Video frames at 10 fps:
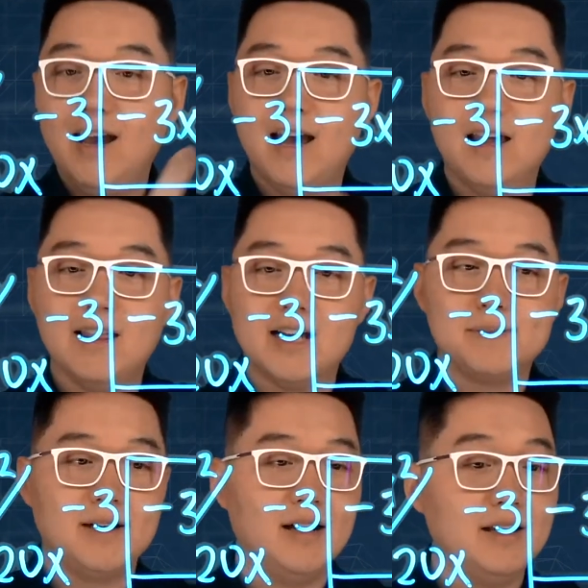And last
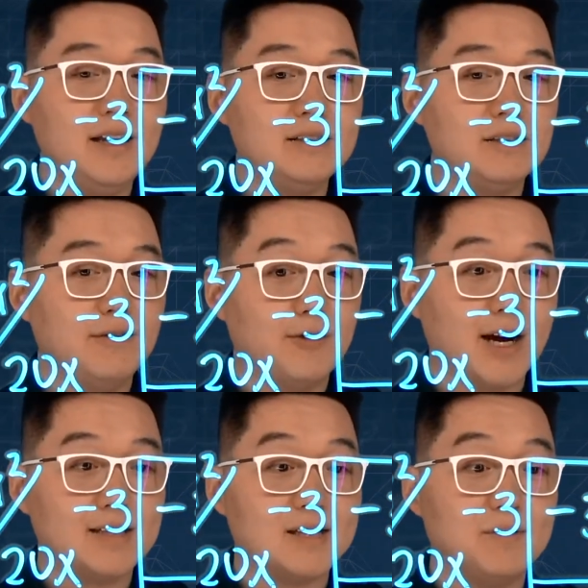but not least,
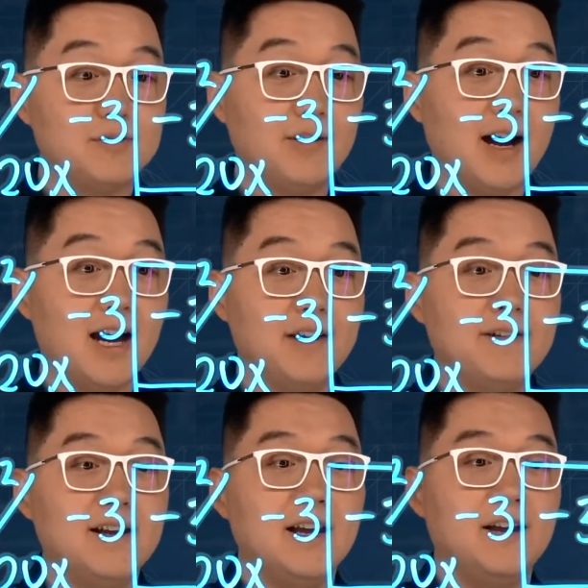4x times 5
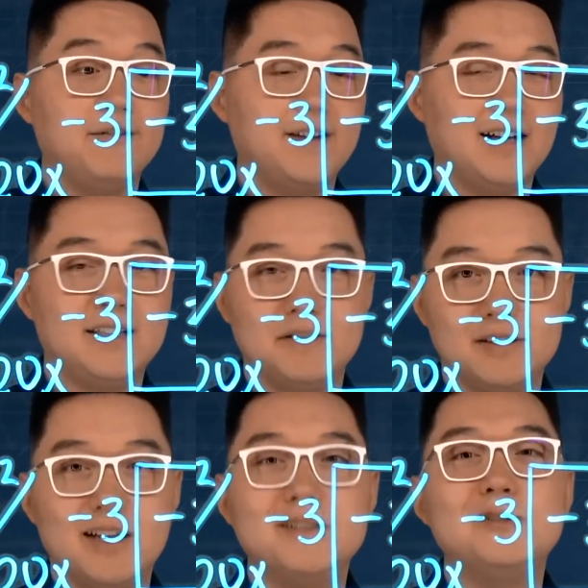in fact gives
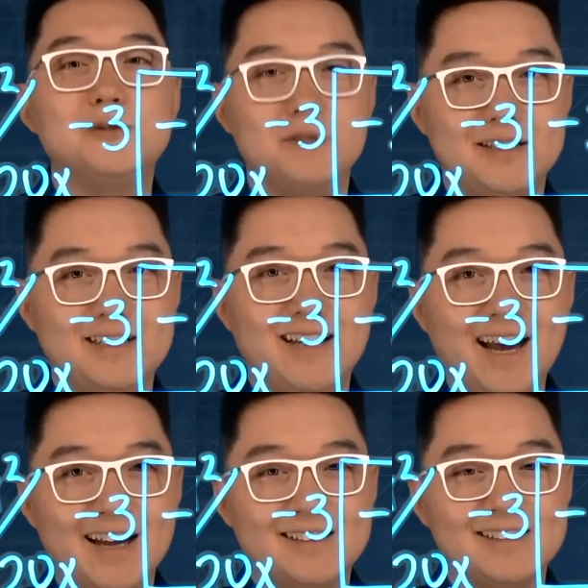us
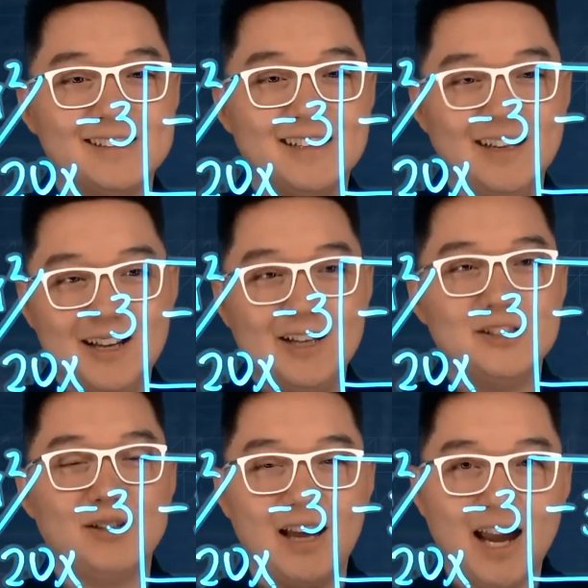20x.
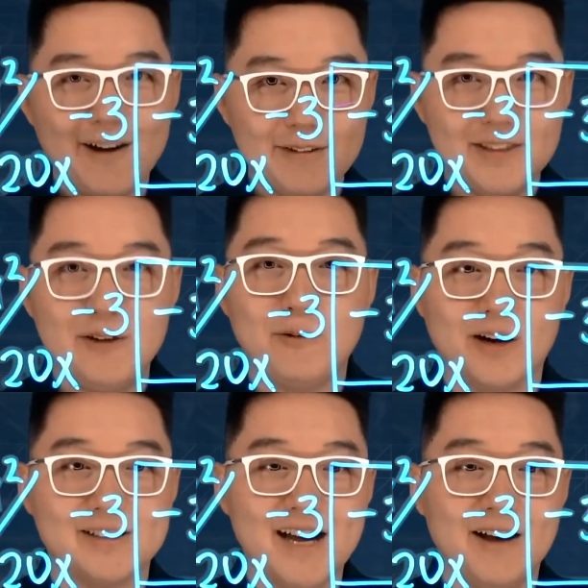So everything
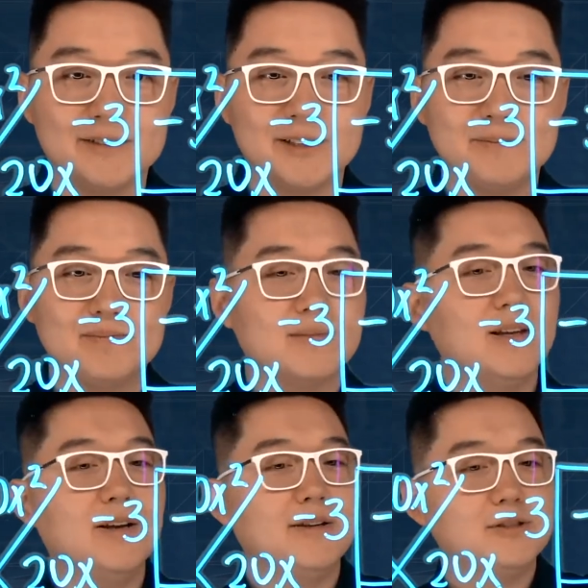works out.
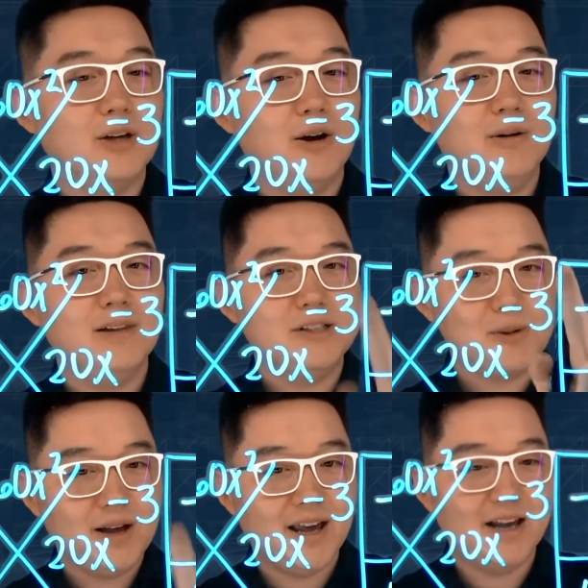So let's
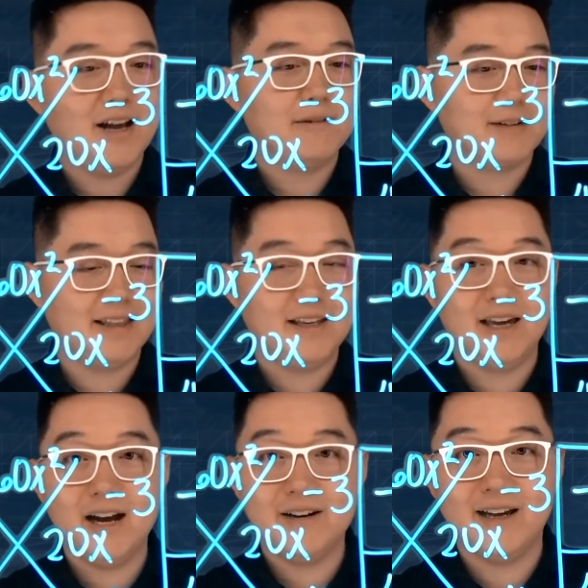go ahead and write the
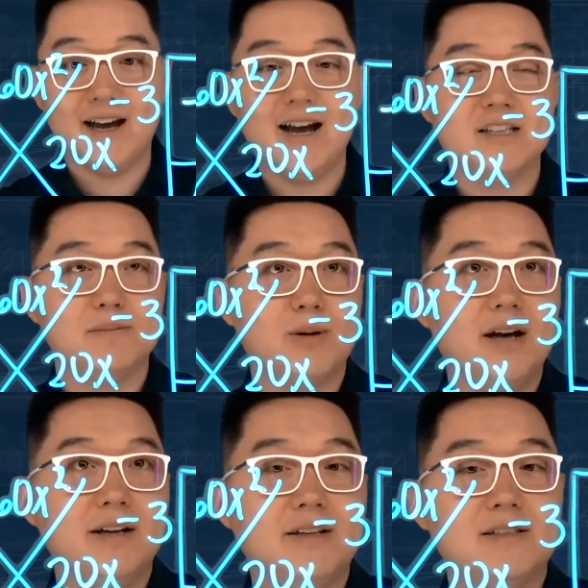area as a
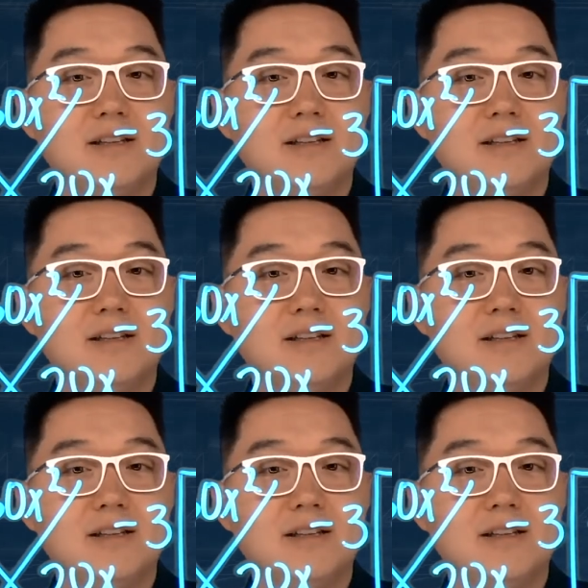product.